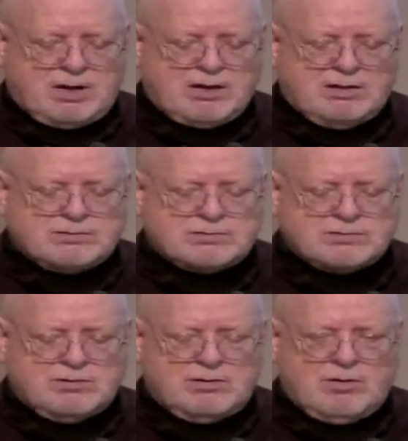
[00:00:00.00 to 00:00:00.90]

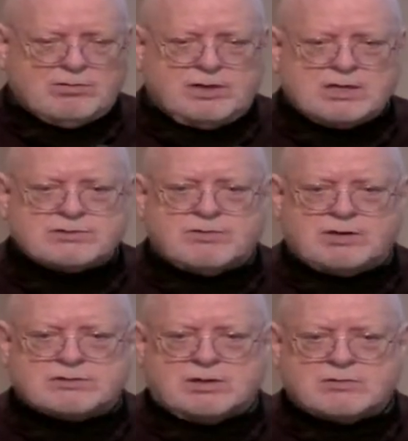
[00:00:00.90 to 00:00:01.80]
because Earth
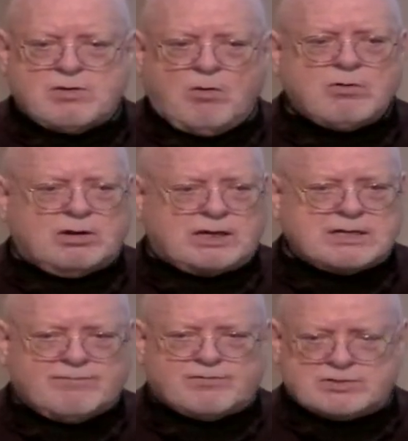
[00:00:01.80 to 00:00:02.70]
history is a
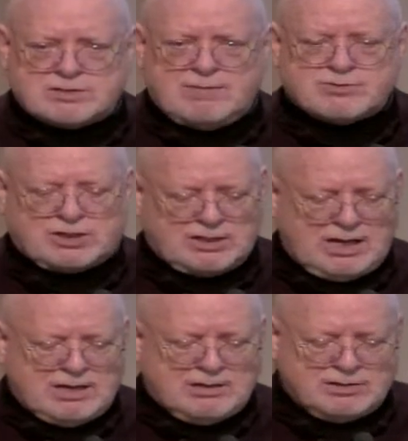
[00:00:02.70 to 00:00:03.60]
totally different subject
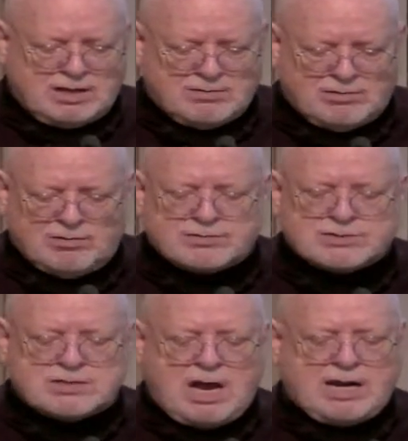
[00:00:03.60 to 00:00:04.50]
than Earth
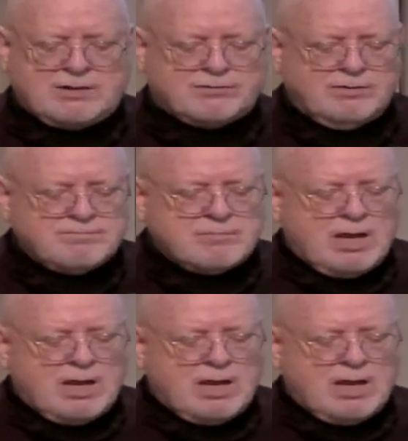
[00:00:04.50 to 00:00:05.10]
science.